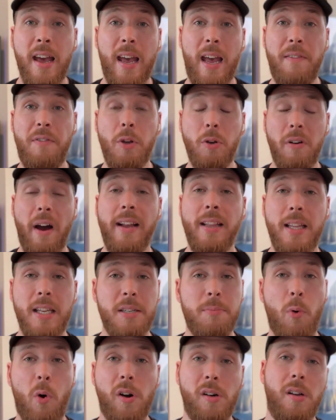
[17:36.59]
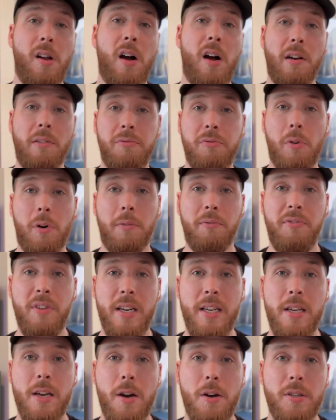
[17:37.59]
If you like these more long form
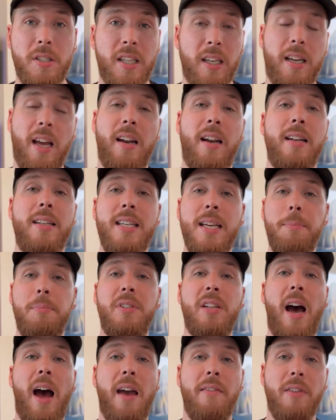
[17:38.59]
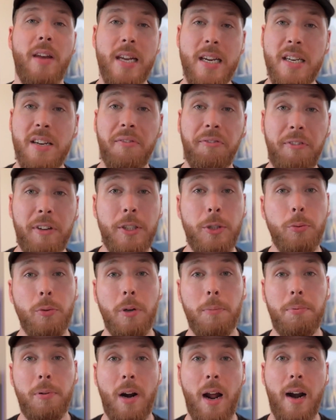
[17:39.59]
videos that kind of deep dive individual
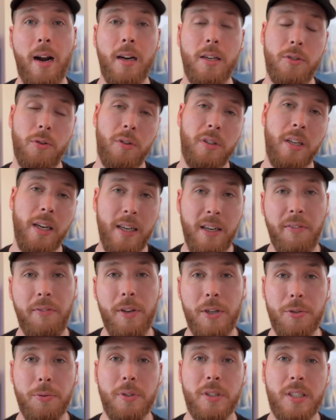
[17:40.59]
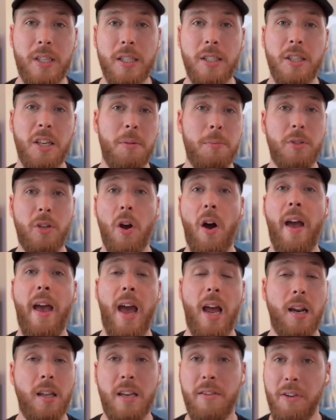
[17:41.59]
products or individual systems, go
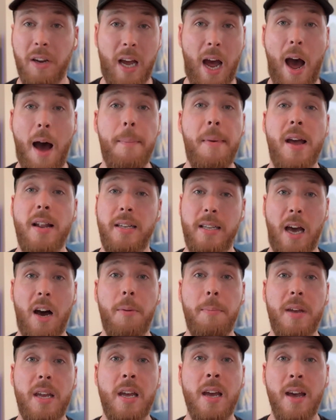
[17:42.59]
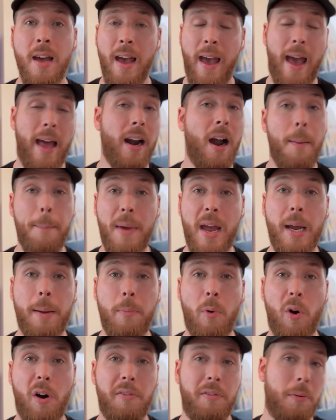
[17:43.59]
ahead, leave a comment, tell me, and I'll make
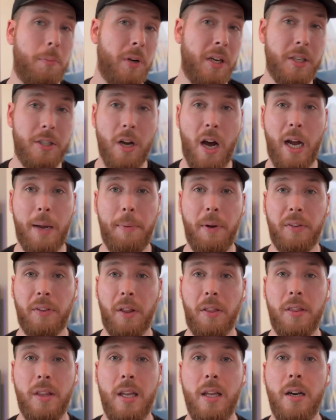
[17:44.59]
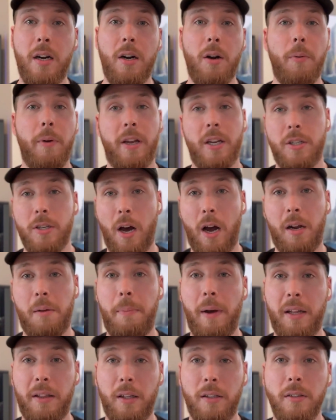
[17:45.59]
more of them. We can talk about the theater, we can talk
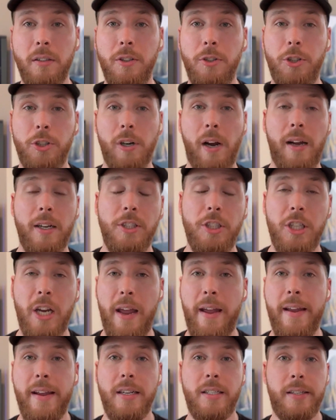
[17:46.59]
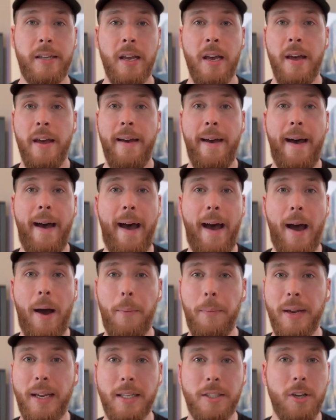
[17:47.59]
about the Lutron shades,
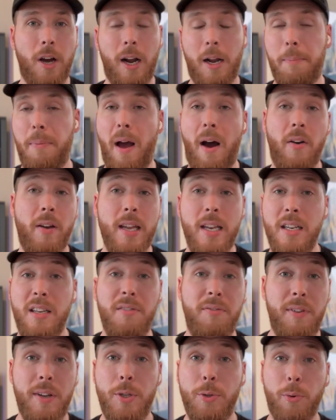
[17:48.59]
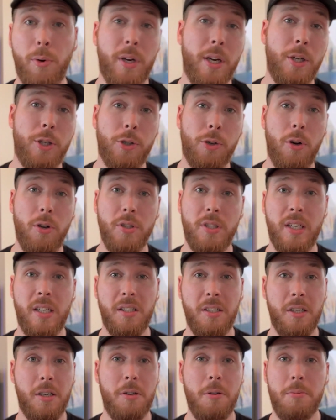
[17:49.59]
we can talk about individual control
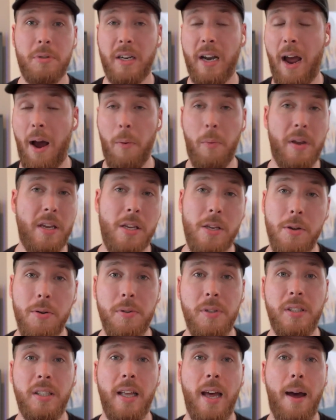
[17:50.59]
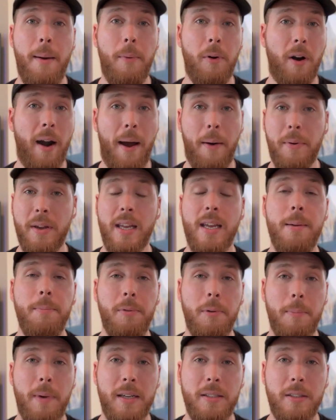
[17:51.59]
systems and how we use them or how we
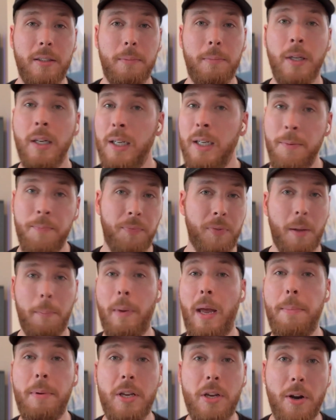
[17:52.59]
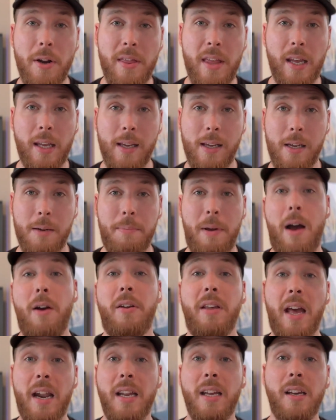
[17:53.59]
implement them. Maybe you're thinking about
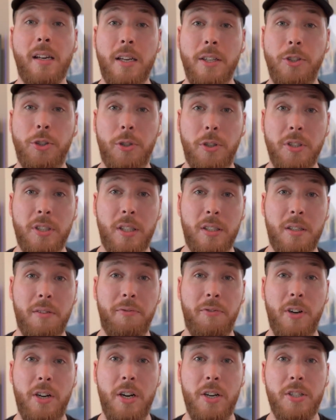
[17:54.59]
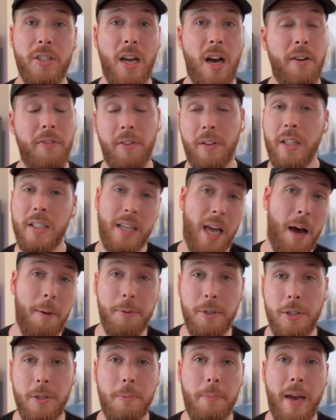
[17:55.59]
getting a control system for yourself and this
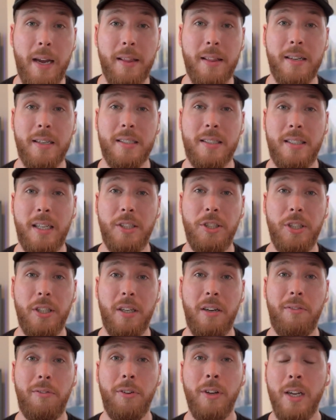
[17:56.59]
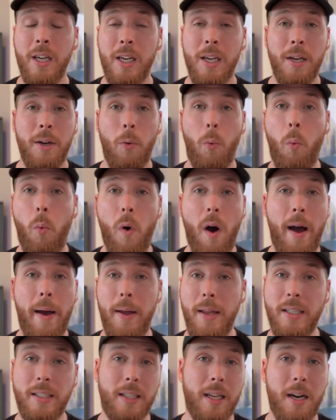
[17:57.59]
helps you make the decision of what
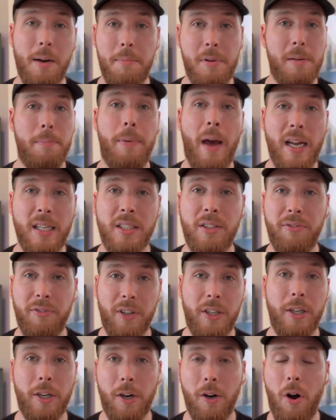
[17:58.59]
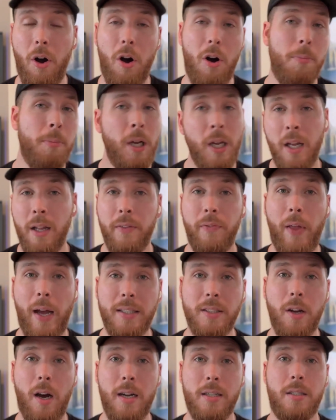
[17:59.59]
is gonna be best for your home.
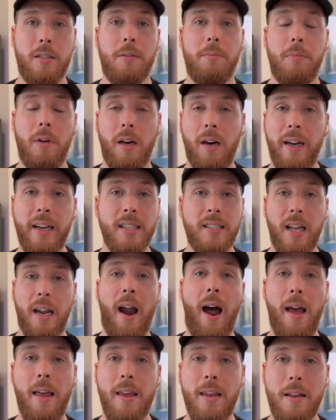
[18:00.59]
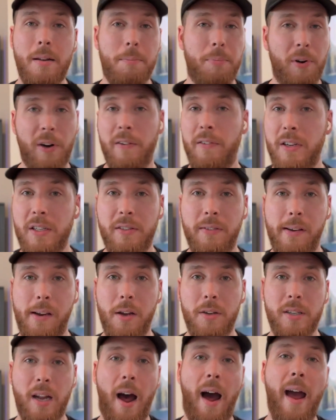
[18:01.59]
That's awesome. Like I said, in previous
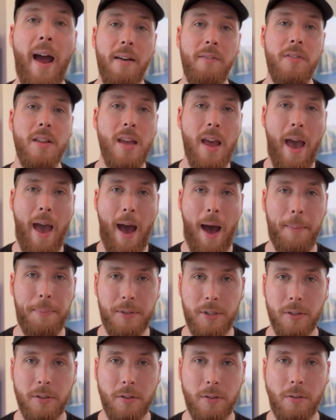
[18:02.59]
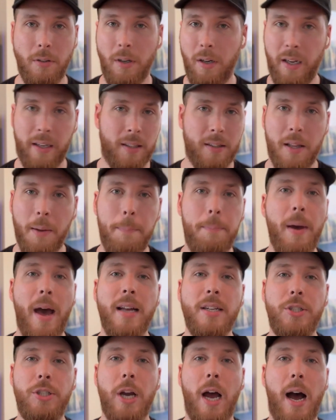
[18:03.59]
videos, I the absolute, the
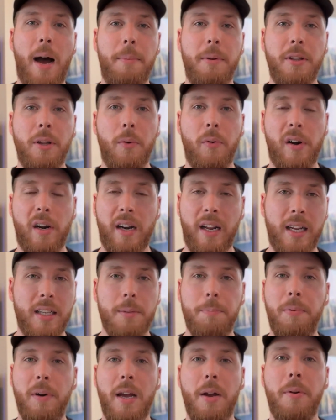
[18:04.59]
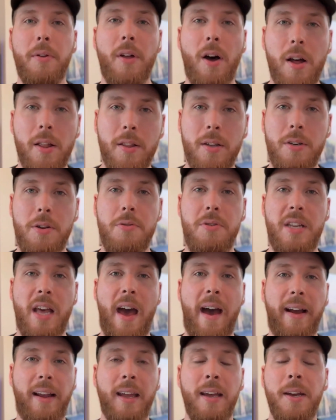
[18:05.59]
best job in the world. I get to play with all the new
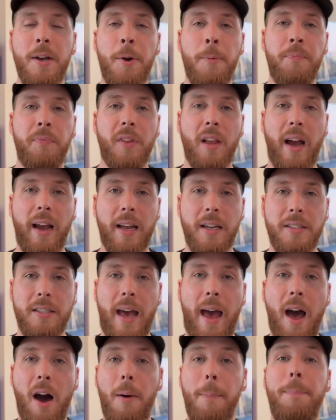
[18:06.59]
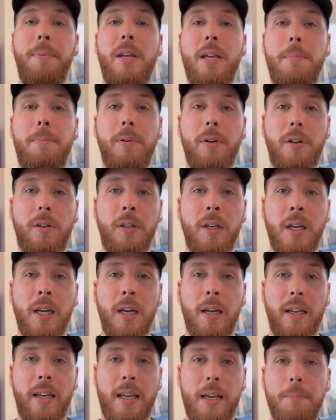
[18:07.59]
tech. I get to help people
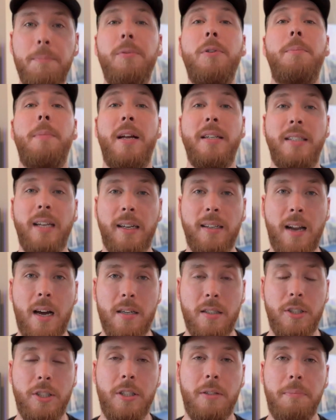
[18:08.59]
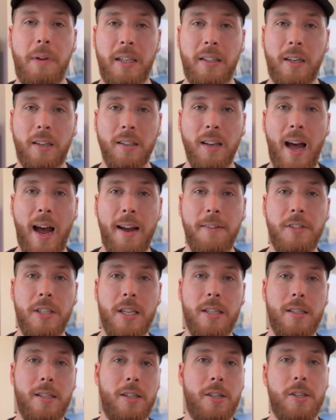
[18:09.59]
implement technology and make their lives
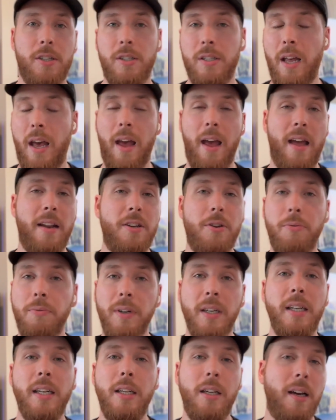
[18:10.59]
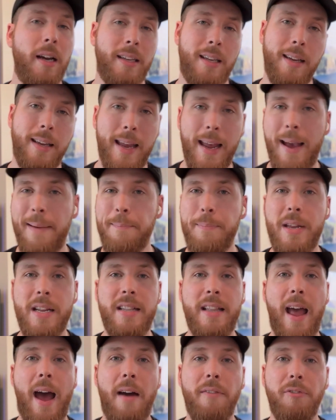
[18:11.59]
easier. And you really, you can't beat
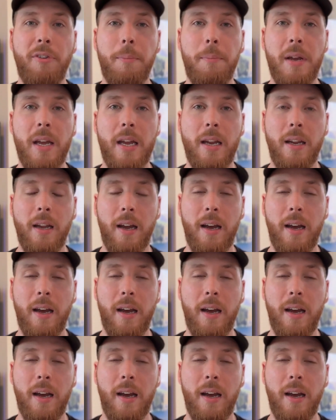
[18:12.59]
that for me.